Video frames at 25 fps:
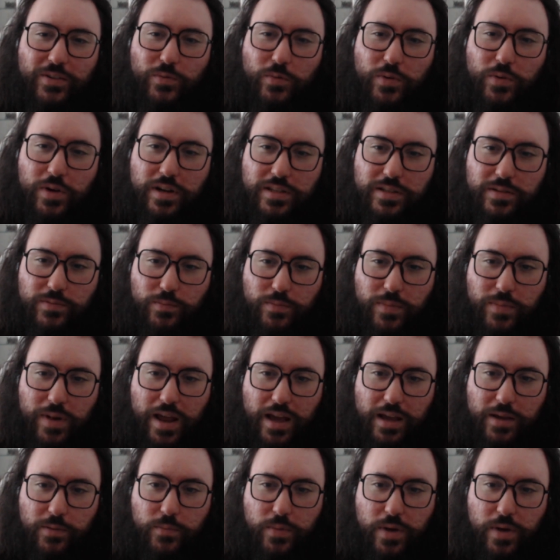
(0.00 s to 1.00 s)
what is
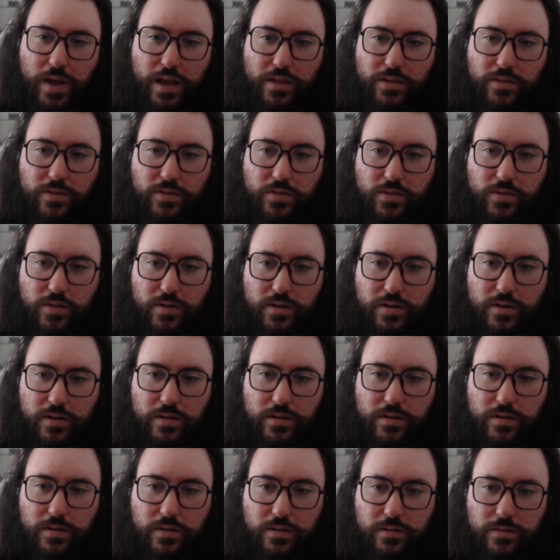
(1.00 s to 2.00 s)
Black
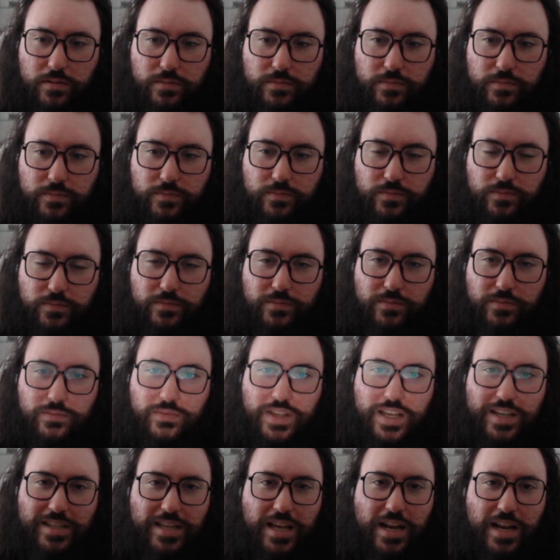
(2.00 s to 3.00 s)
Panther?
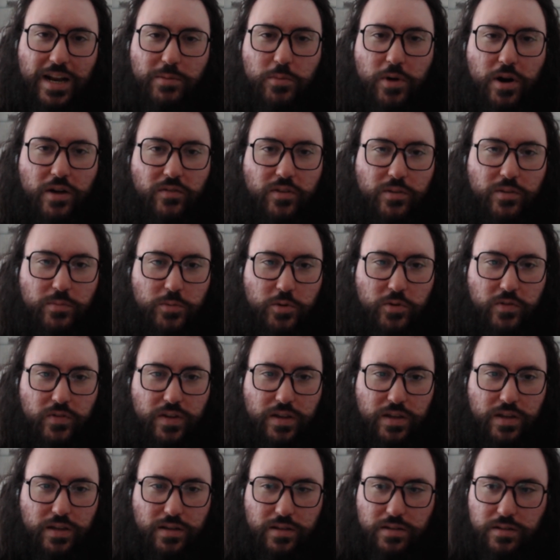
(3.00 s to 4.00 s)
Is that a Marvel
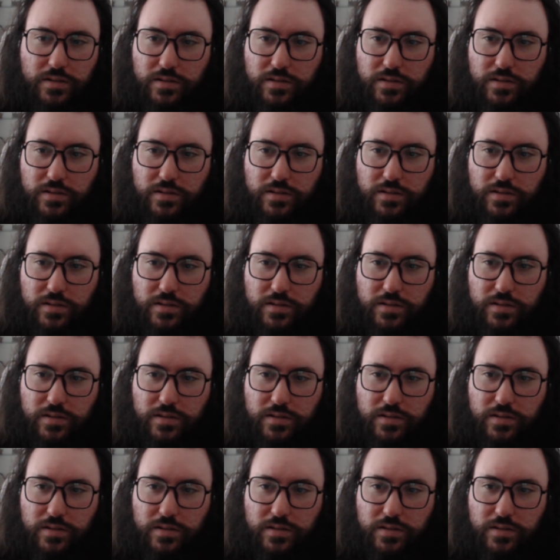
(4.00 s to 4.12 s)
movie?